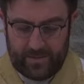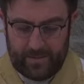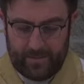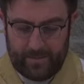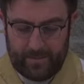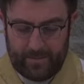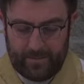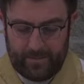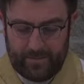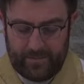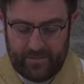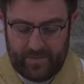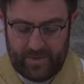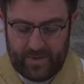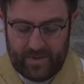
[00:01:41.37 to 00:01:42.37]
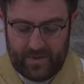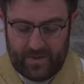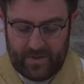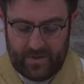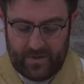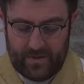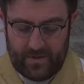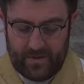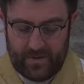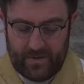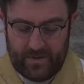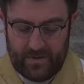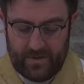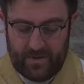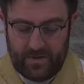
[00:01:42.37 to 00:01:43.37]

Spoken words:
Nothing is said.